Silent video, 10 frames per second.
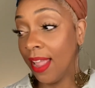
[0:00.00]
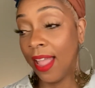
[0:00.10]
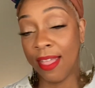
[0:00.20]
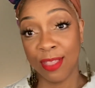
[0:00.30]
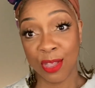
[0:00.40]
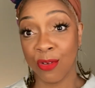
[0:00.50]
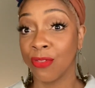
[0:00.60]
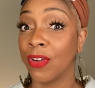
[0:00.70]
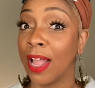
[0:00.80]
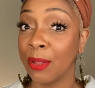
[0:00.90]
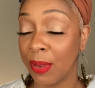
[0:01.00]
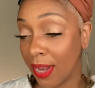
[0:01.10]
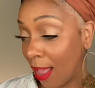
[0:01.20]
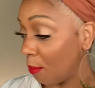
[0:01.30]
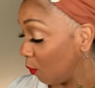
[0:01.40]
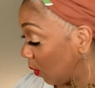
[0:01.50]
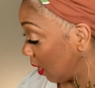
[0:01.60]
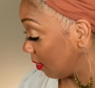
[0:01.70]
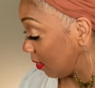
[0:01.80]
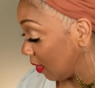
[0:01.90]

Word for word: And then you're following up with